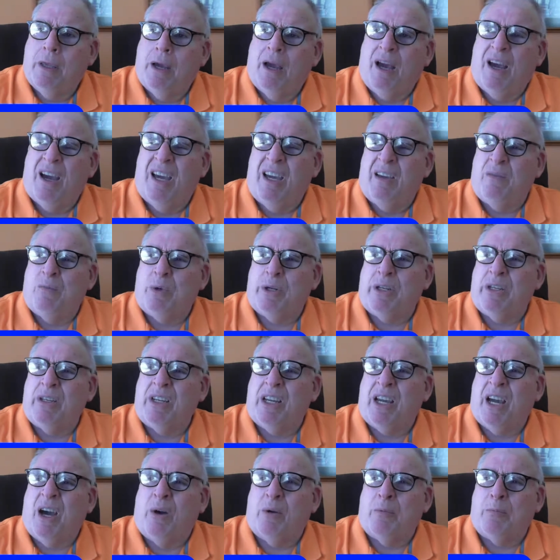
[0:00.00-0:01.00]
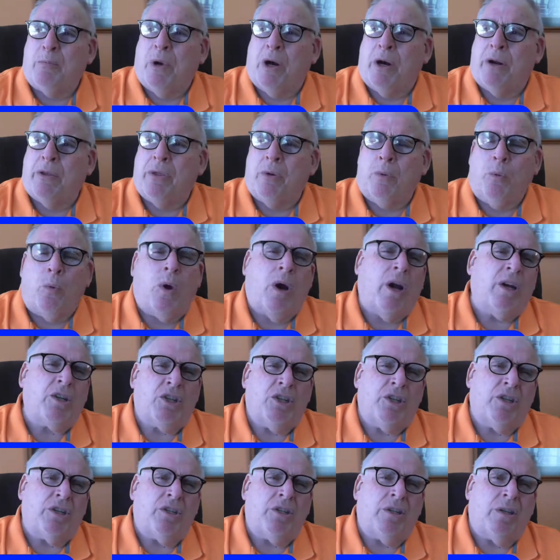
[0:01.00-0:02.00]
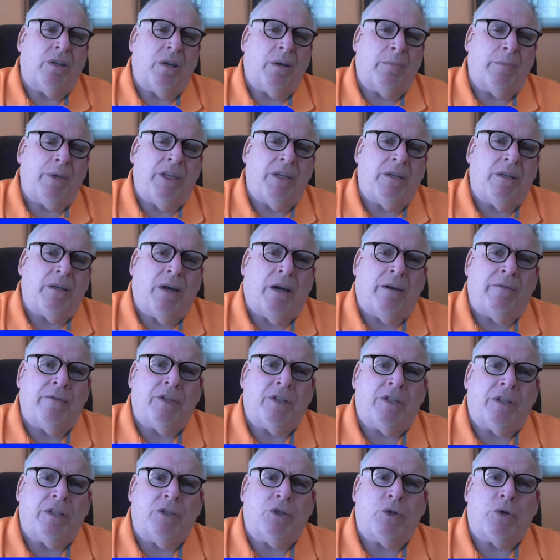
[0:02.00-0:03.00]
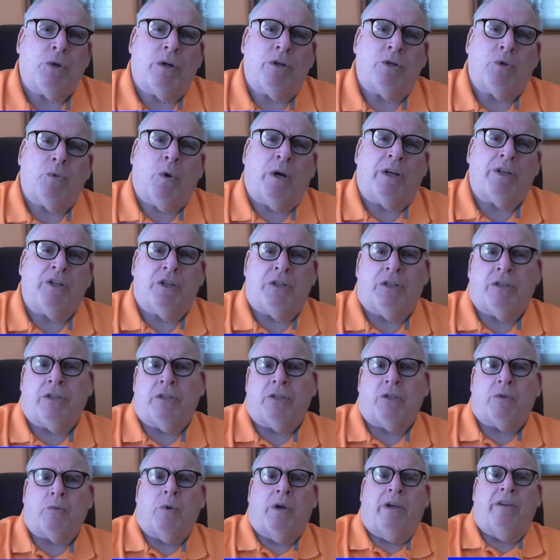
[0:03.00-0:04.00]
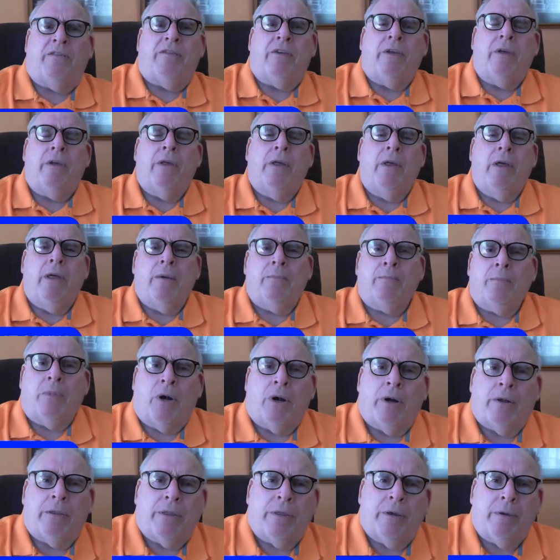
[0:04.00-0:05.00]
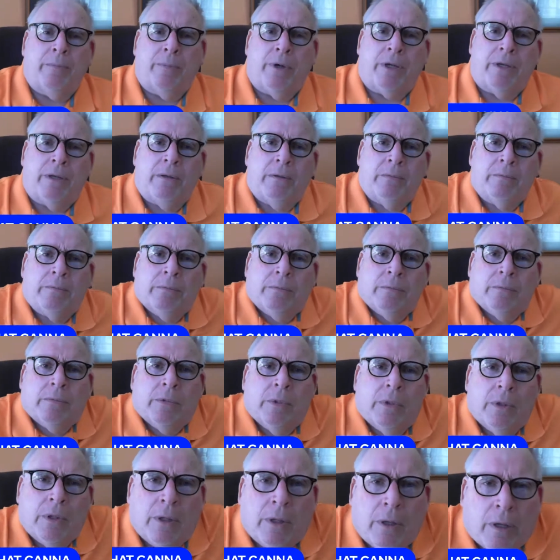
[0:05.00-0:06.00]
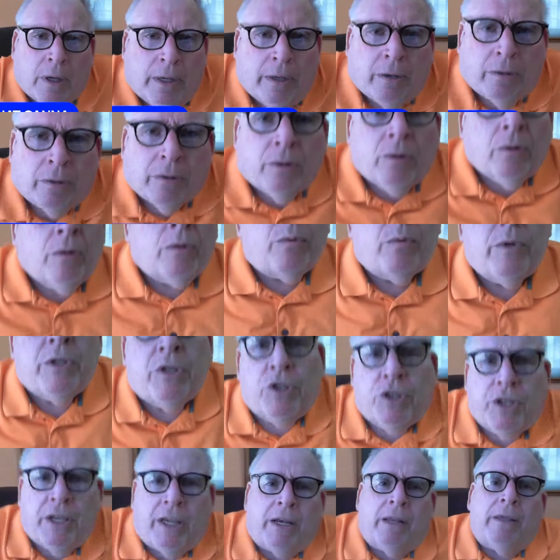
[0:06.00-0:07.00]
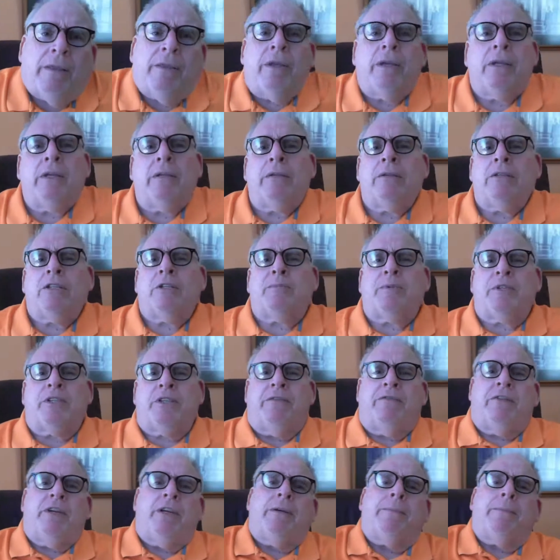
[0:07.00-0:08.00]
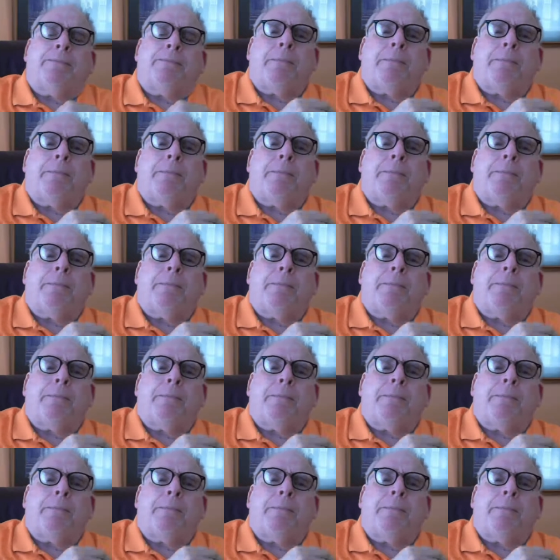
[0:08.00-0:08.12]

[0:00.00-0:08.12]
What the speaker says: I wouldn't count Martha Washington. I mean, obviously George Washington's wife, Martha, but I don't know. Was she anything specific?